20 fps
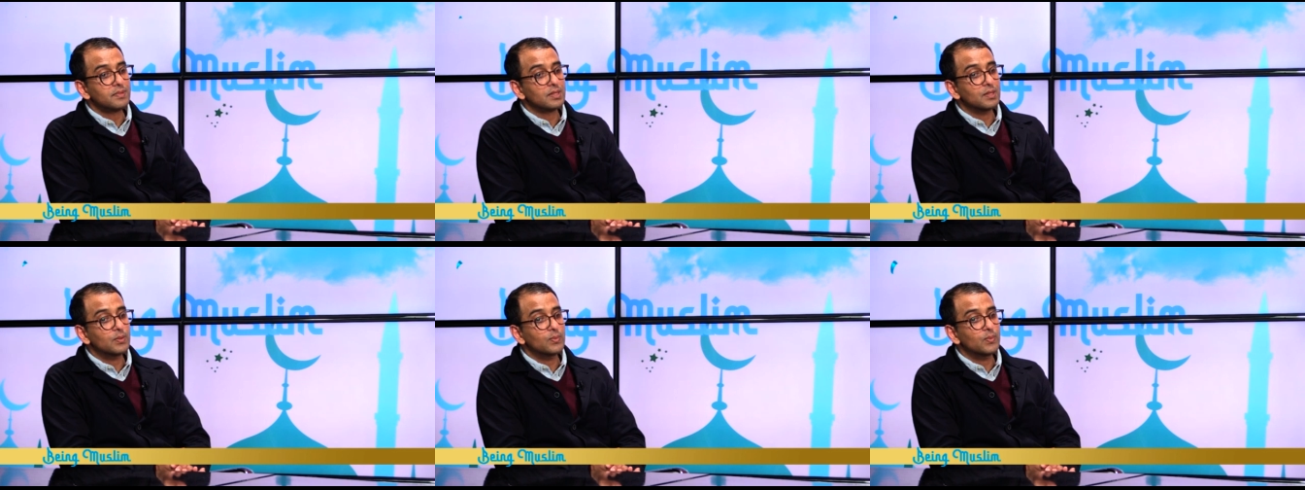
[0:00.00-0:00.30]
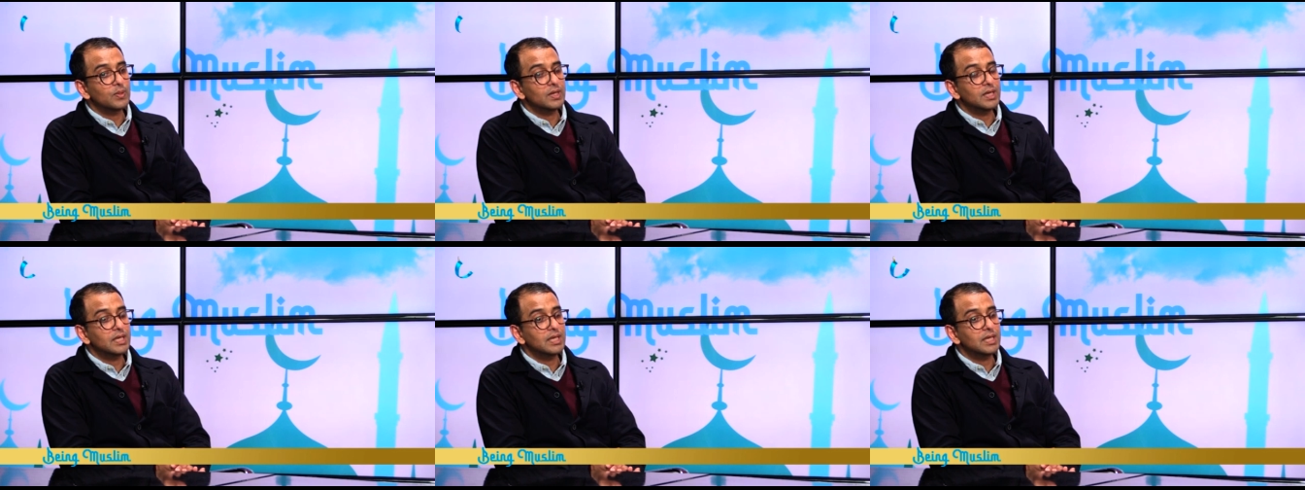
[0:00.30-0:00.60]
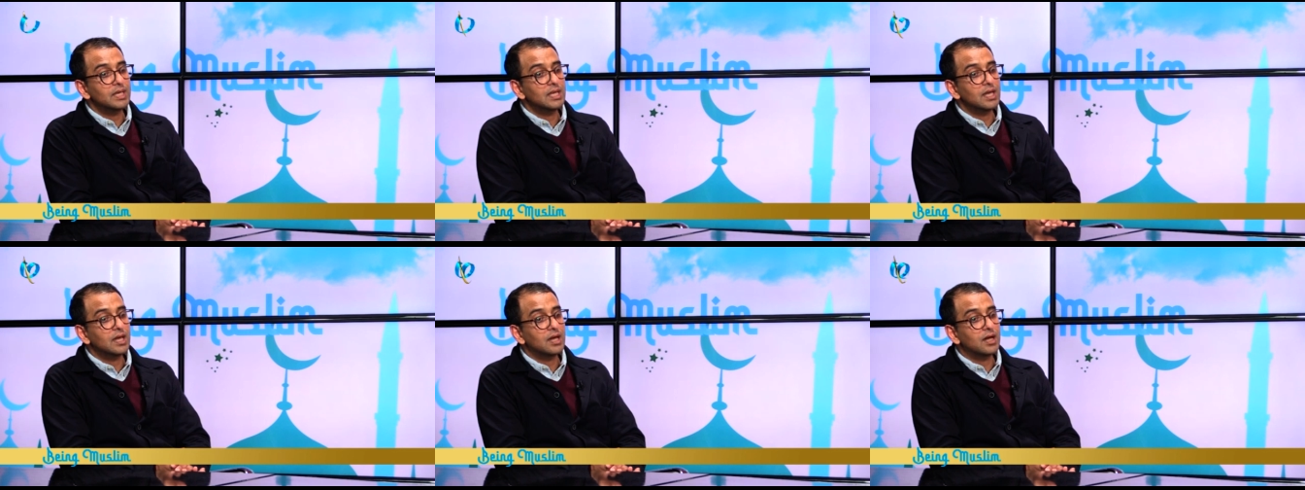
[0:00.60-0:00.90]

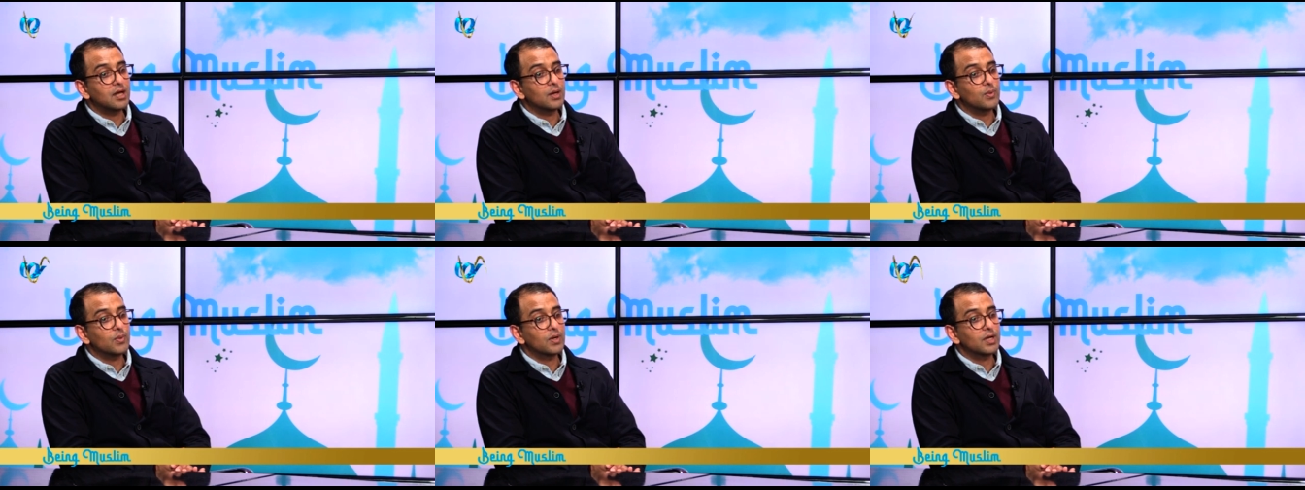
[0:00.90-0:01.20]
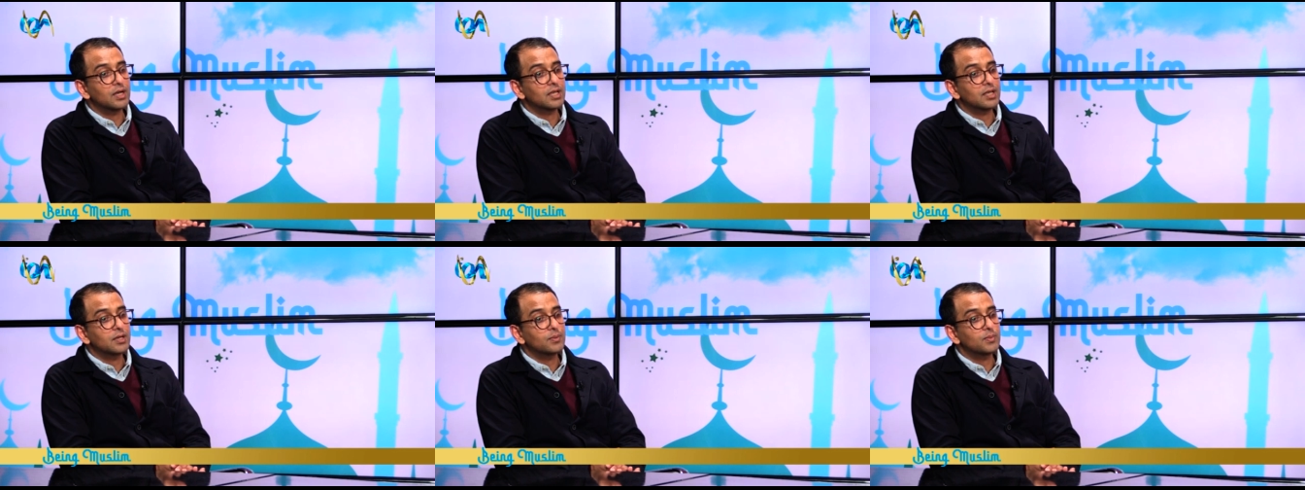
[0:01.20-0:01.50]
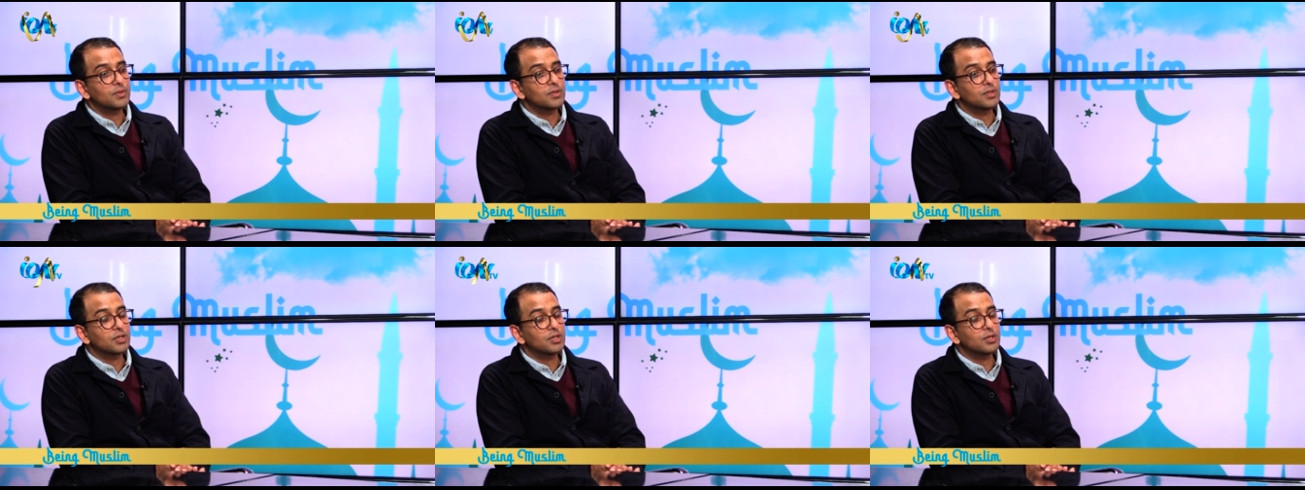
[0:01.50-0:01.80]
we are working
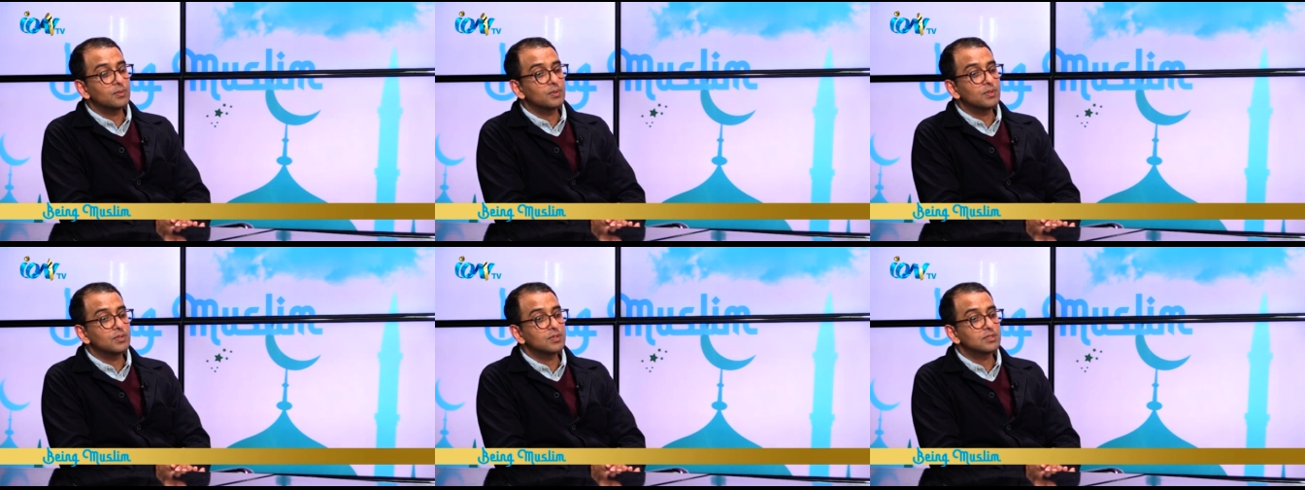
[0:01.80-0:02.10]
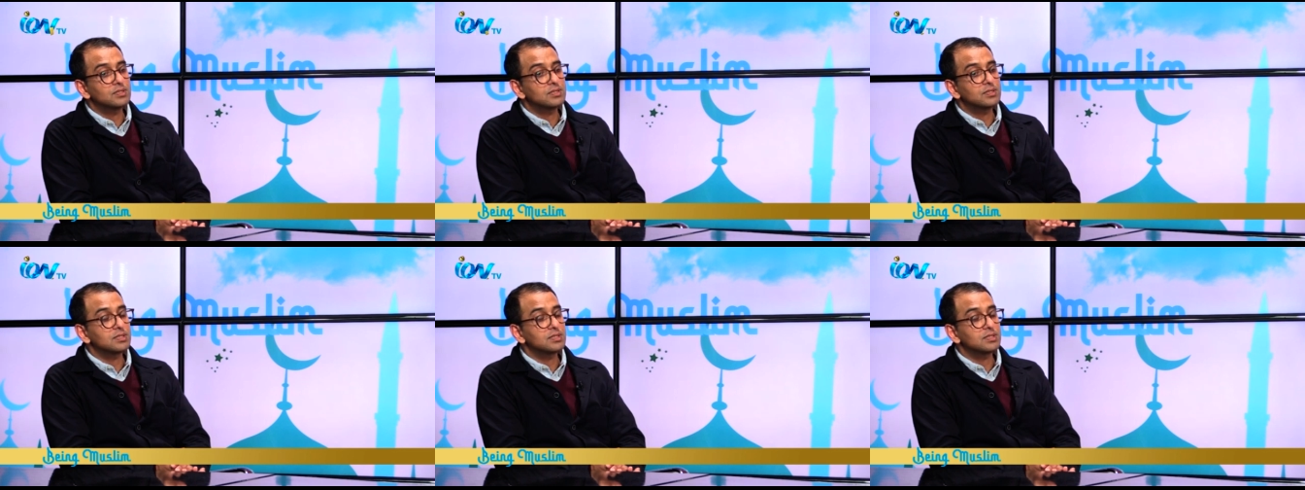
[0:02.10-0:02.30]
with the community